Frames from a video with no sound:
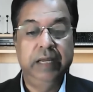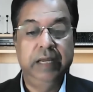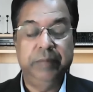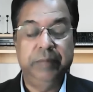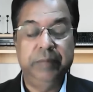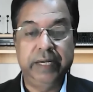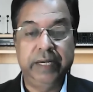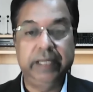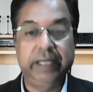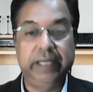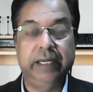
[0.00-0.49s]

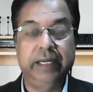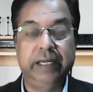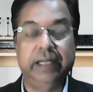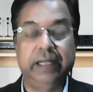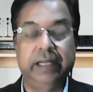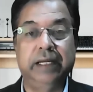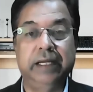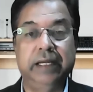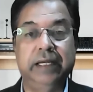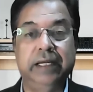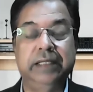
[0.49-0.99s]
But
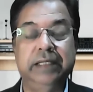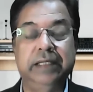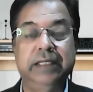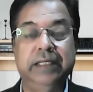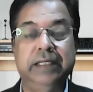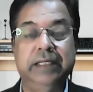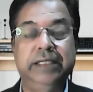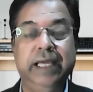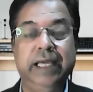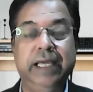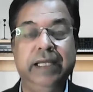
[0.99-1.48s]
again, the
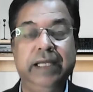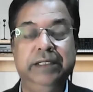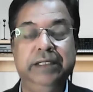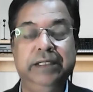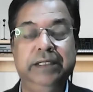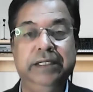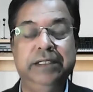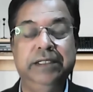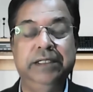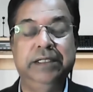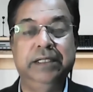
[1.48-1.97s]
challenge
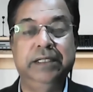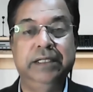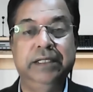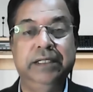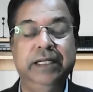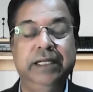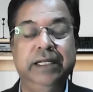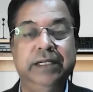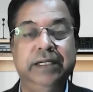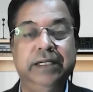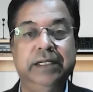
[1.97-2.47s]
is that